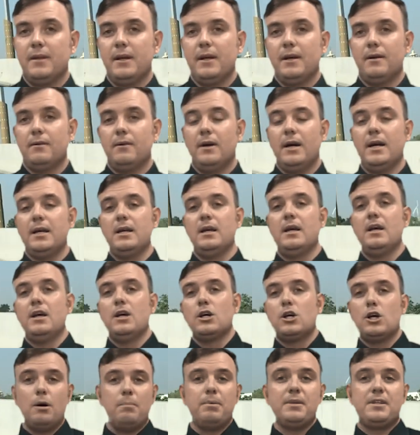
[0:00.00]
there, right?
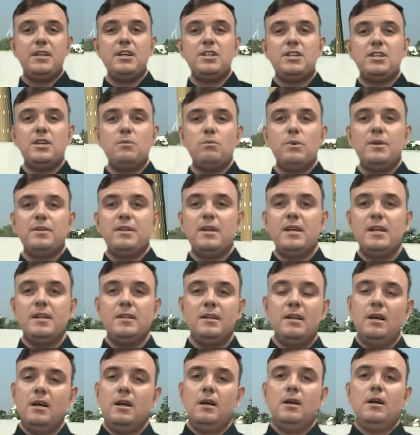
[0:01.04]
Competition
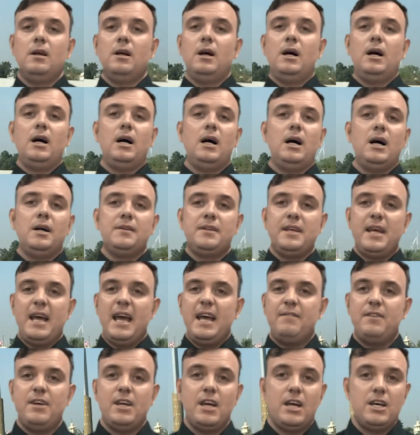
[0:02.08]
within the
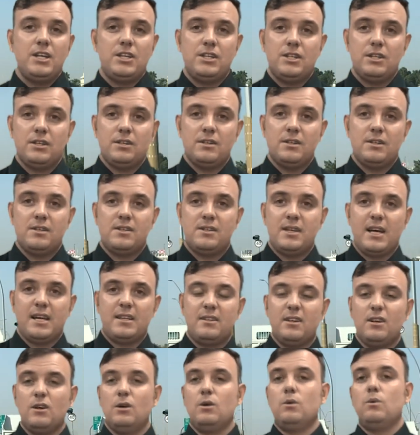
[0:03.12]
aviation
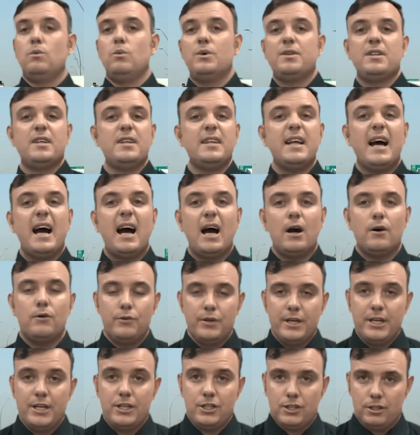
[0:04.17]
sector within our
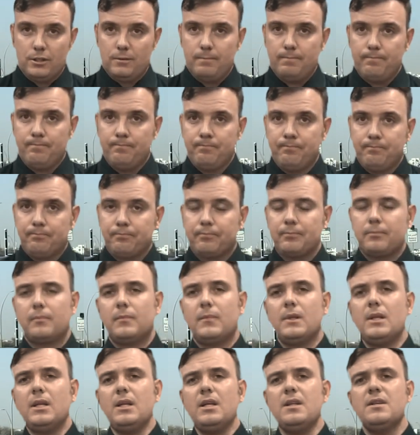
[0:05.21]
region.
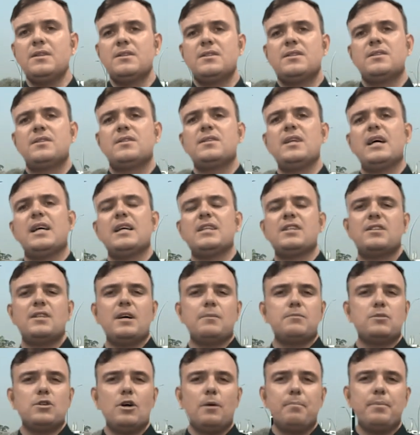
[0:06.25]
Second
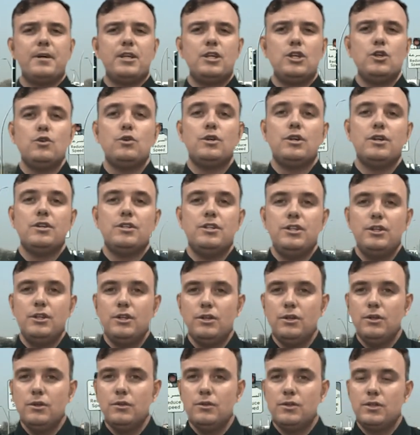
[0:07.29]
subtopic you could
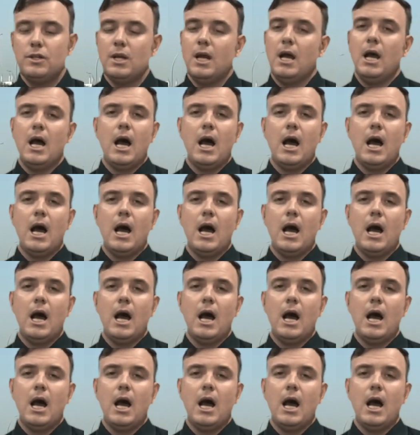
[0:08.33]
use